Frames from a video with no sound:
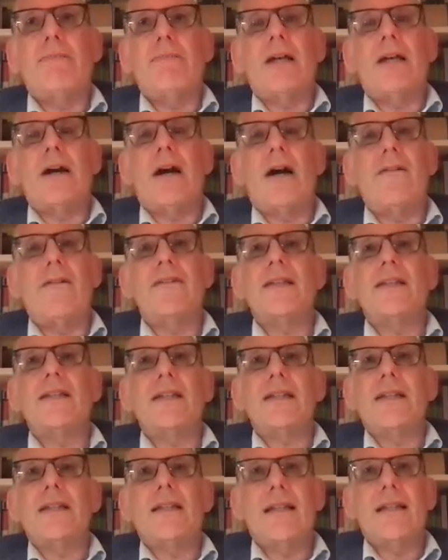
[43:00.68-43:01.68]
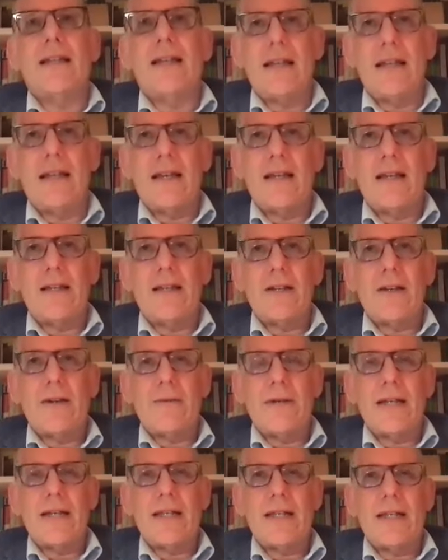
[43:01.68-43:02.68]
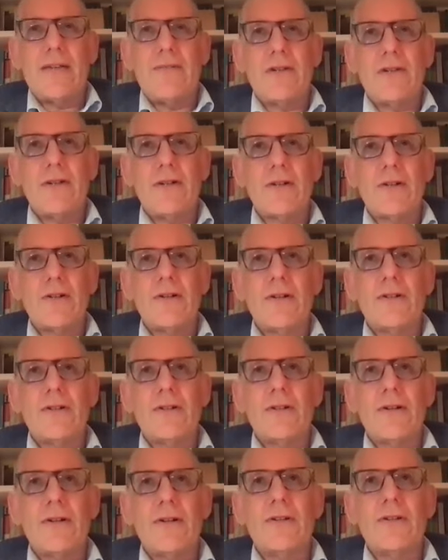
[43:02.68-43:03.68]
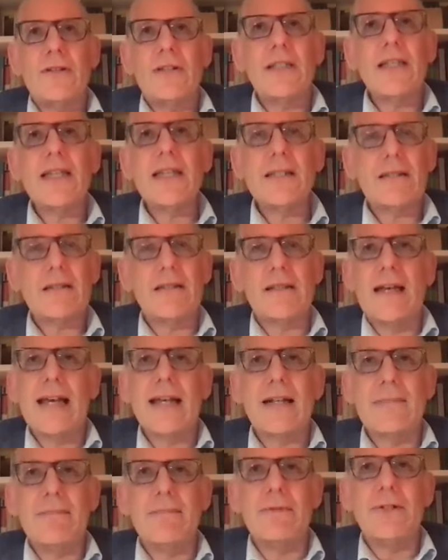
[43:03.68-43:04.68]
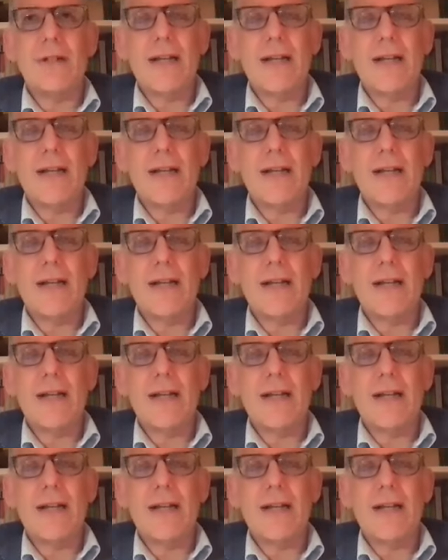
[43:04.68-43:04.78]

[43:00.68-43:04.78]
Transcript: But often, even her least likable